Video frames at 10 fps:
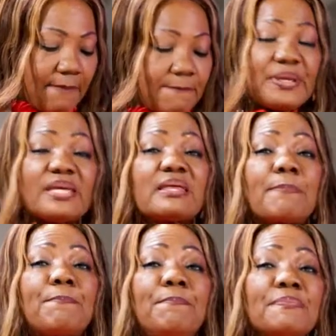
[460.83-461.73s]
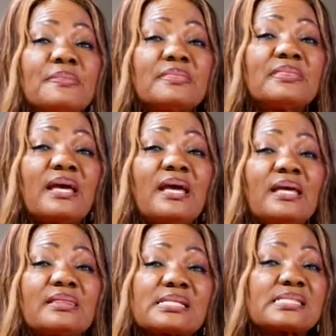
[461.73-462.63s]
and be the,
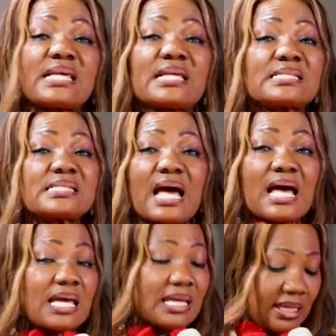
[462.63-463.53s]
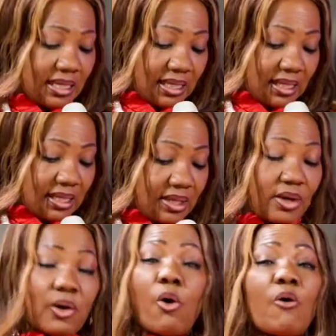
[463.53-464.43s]
the, the center
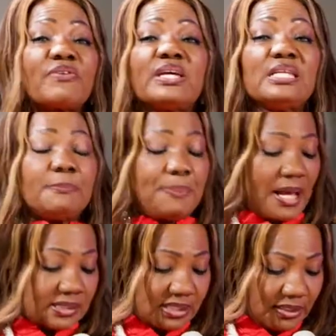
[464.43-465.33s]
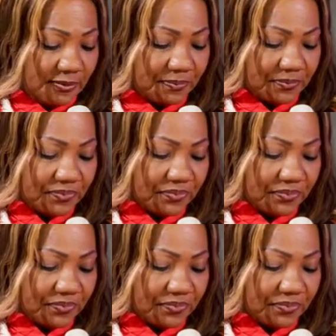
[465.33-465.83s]
of any party.